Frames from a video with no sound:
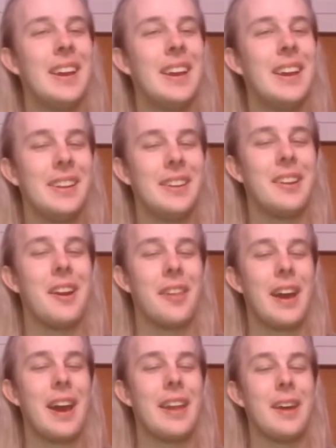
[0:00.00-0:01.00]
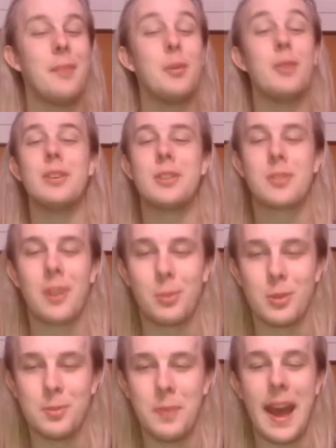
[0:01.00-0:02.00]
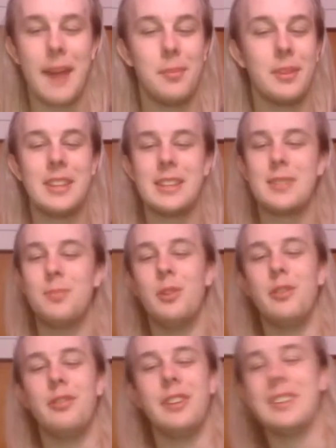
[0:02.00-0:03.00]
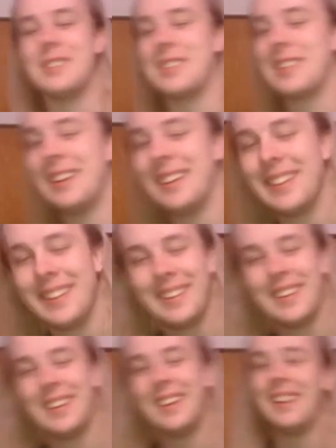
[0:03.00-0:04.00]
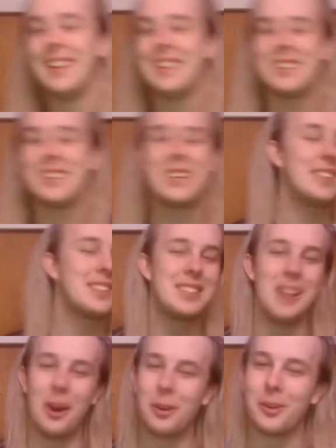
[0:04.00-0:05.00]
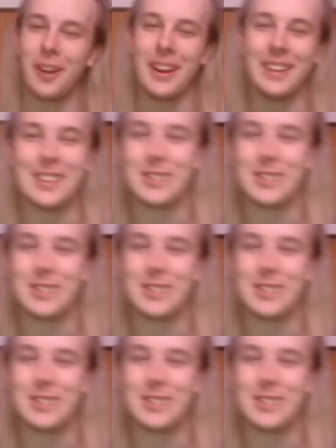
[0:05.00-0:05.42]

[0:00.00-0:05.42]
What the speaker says: you know, that movie script was bad. But this movie she's so great in this